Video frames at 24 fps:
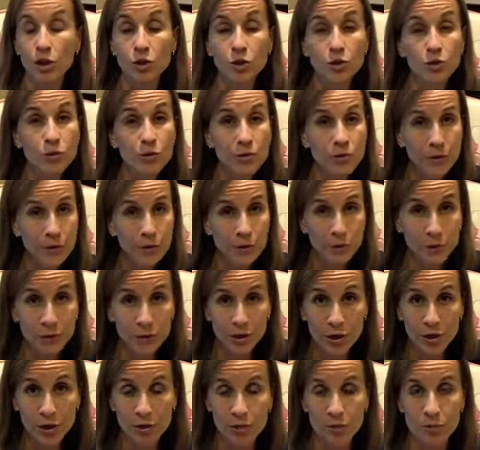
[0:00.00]
Do feel
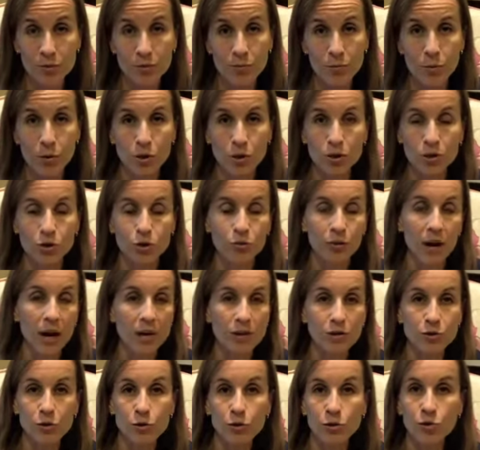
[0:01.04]
free to use
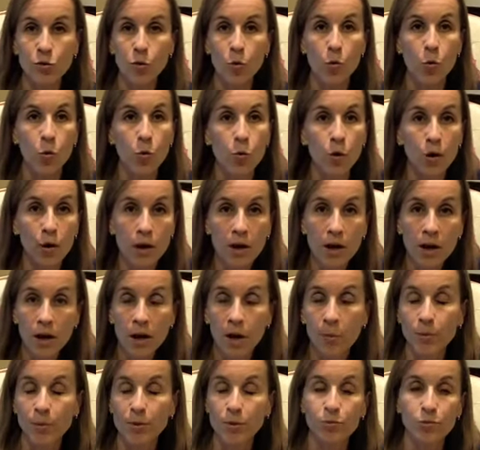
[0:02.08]
moisturizers or
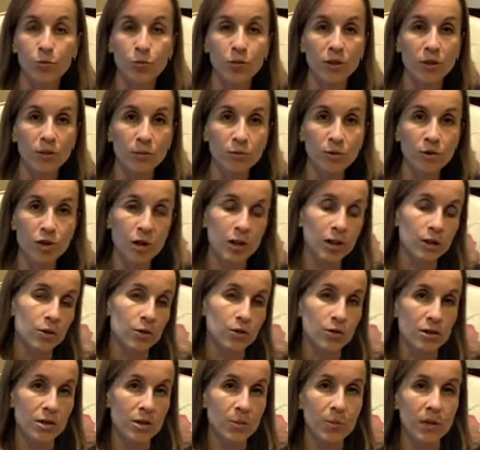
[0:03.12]
a petroleum jelly
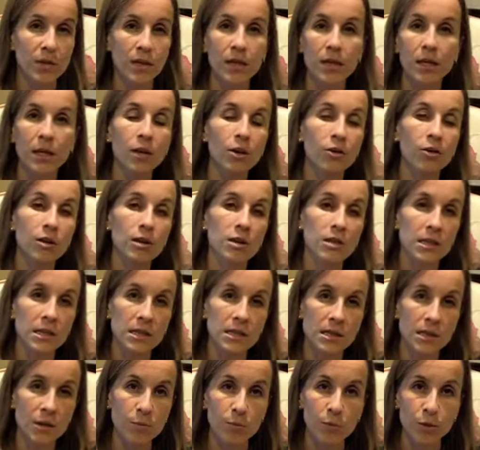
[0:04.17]
or something in areas that
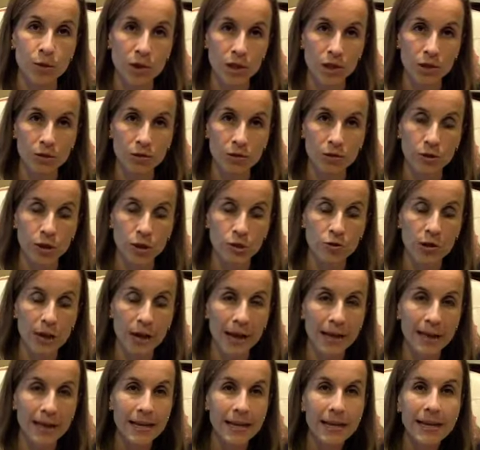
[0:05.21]
seem particularly
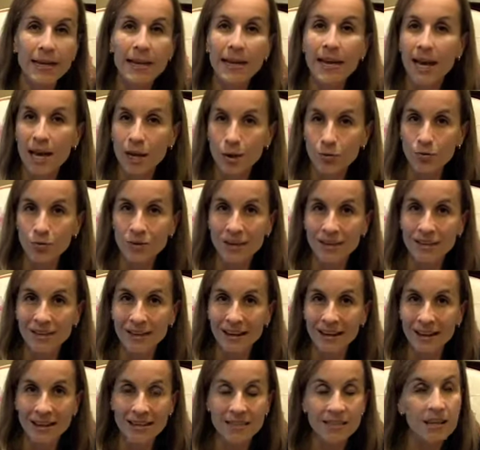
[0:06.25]
dry, and
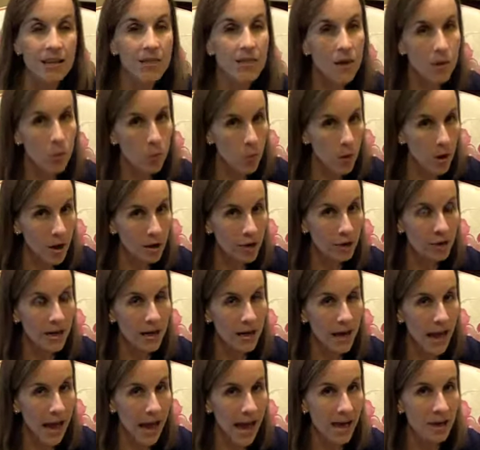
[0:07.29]
realize that water
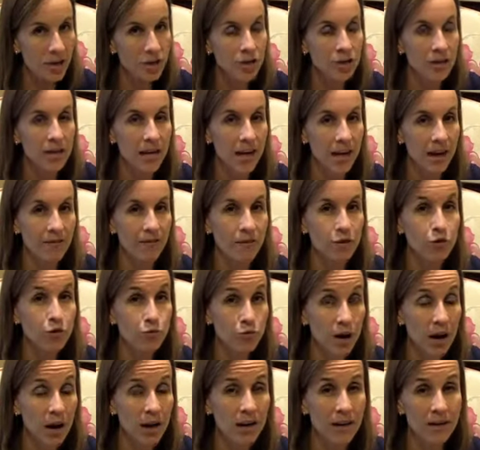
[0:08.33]
can actually have a
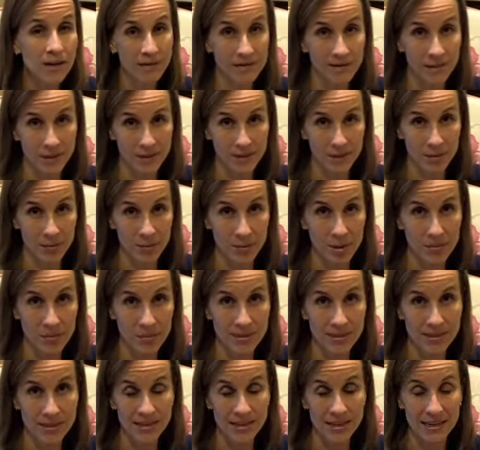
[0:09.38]
drying effect on
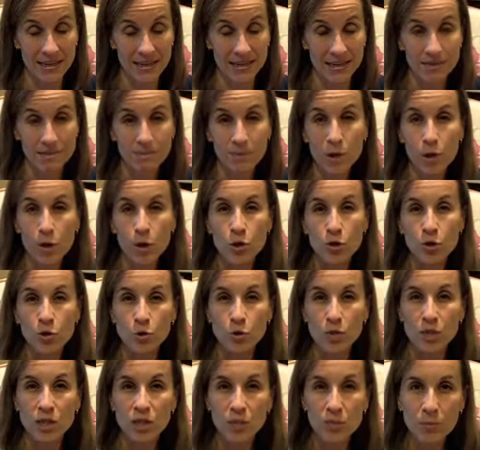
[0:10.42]
baby's skin. So
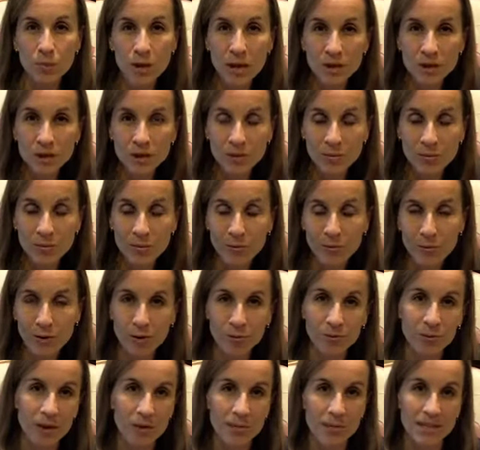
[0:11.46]
especially before your
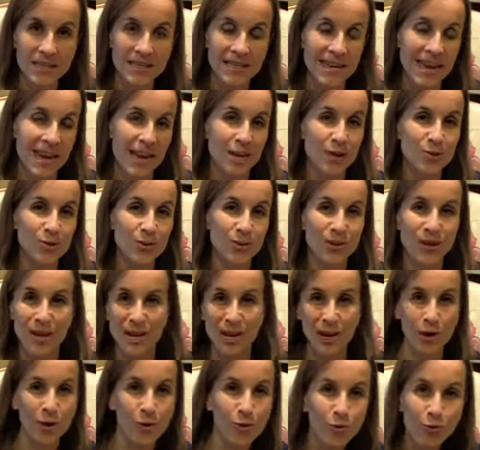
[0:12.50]
baby's the age where they
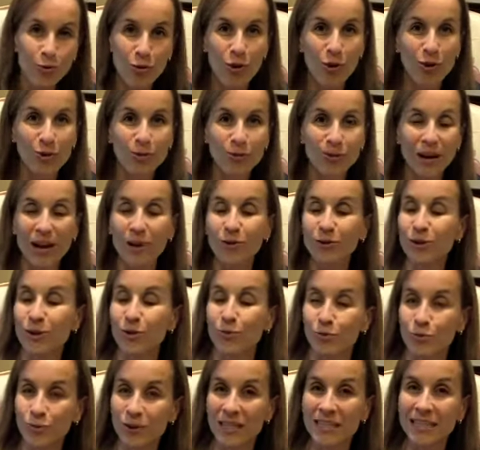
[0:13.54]
can crawl around
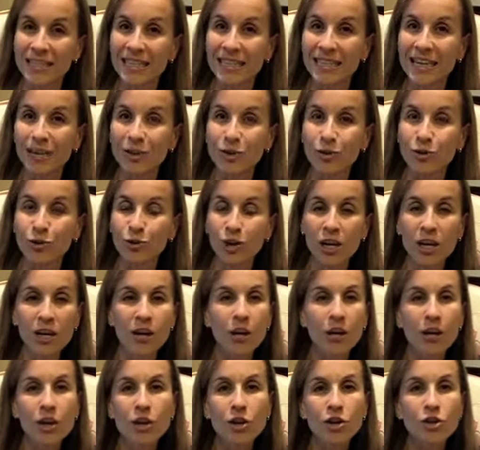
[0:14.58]
and really get dirty,
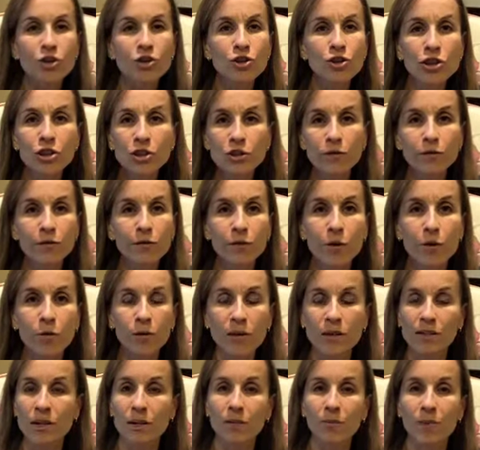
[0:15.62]
just
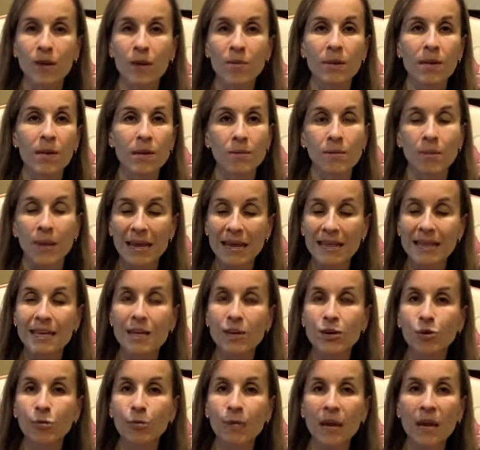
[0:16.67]
focus on
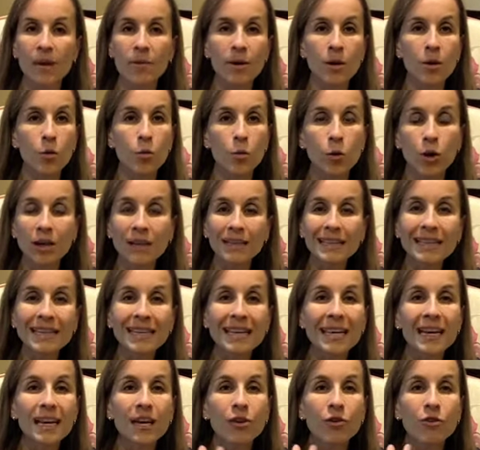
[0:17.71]
bathing your baby or
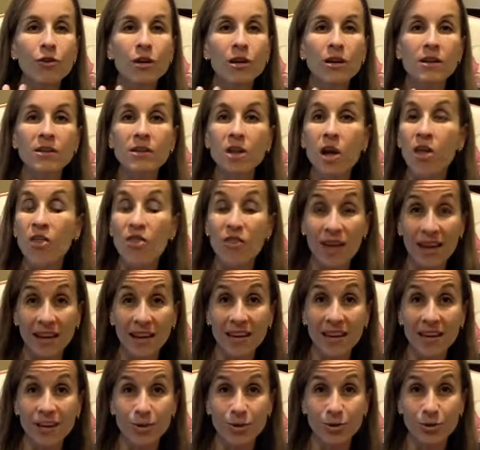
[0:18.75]
cleaning areas that
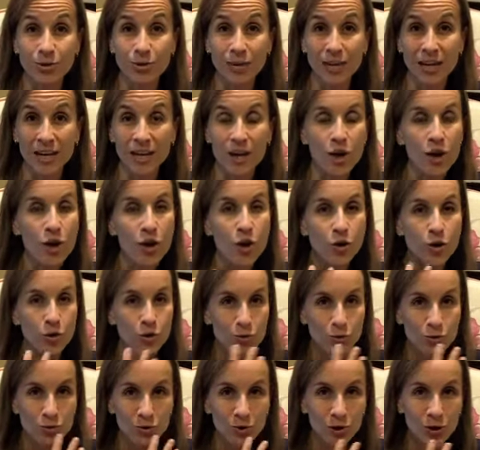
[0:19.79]
get dirty,
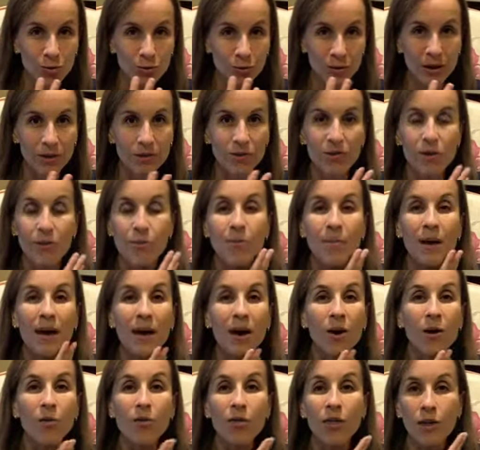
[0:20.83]
usually around the
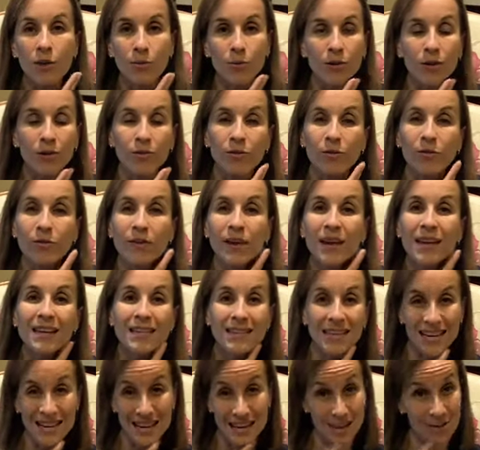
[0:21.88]
mouth and around the face
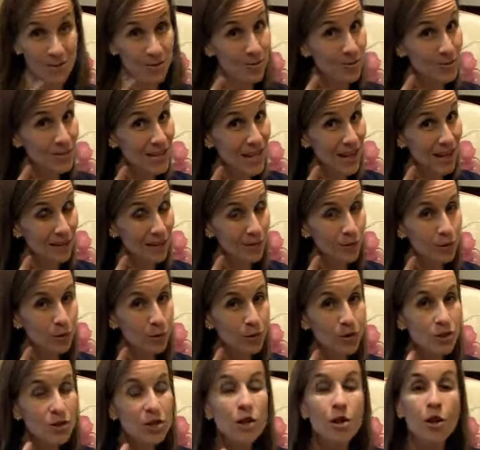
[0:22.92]
and in those neck
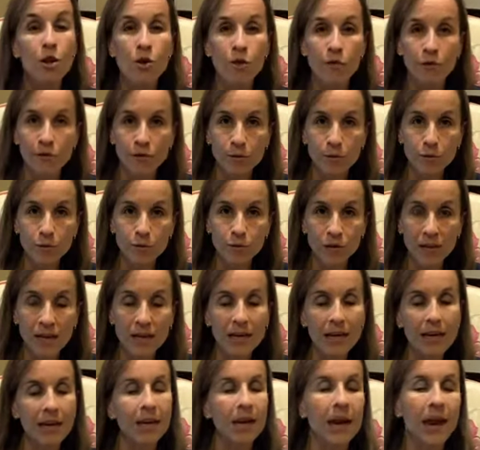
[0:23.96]
folds from
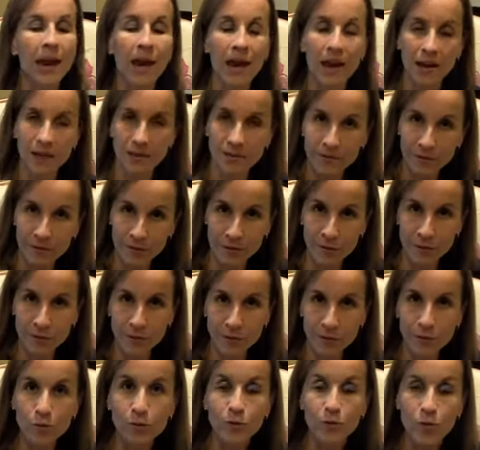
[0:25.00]
drinking and from
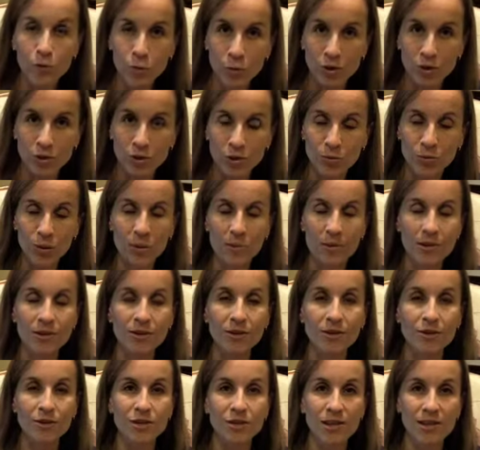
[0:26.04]
food once your baby
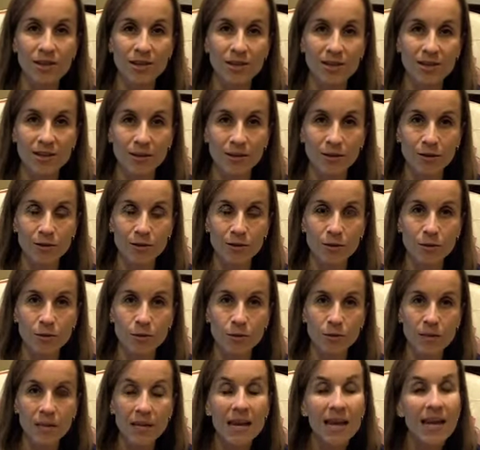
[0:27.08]
starts eating solid
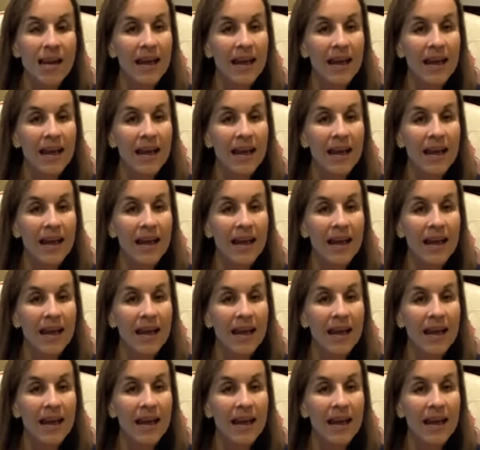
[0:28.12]
foods,